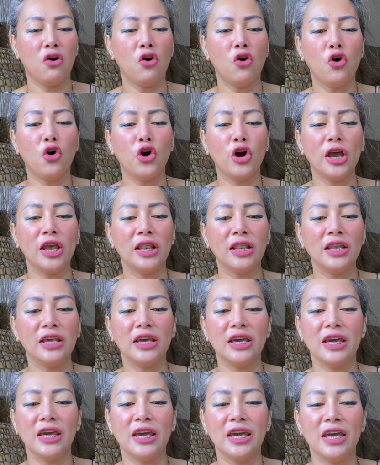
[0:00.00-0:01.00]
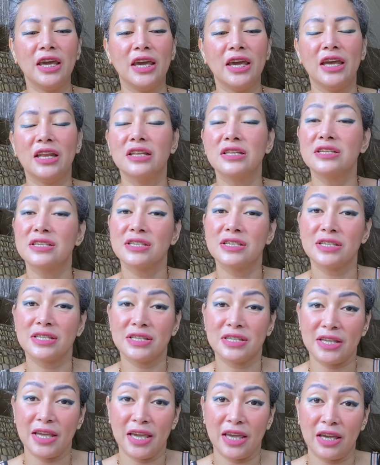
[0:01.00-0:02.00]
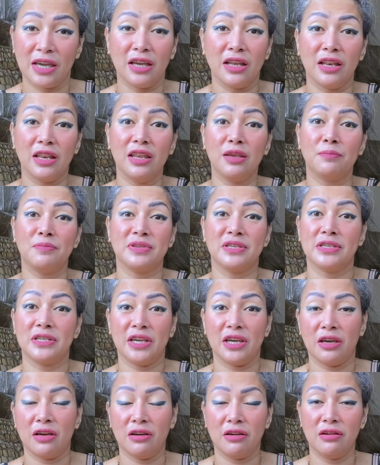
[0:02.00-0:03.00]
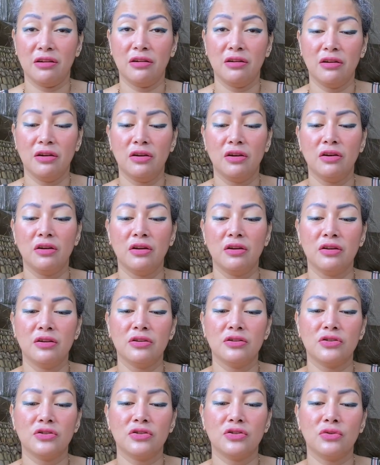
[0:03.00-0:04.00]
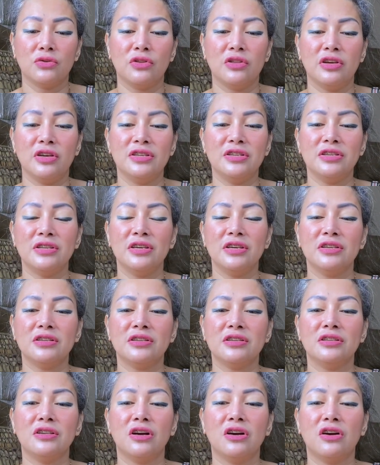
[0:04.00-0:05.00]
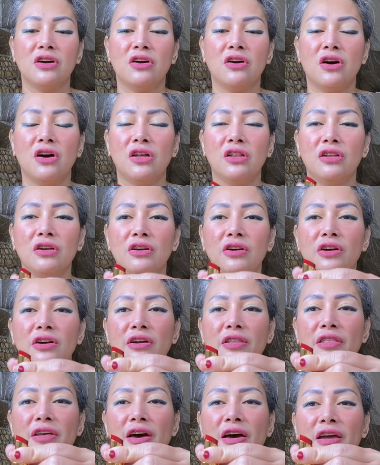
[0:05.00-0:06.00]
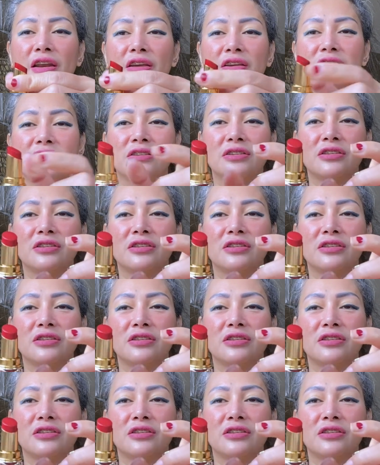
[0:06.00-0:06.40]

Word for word: oil in stick lipstick. So this is the color that is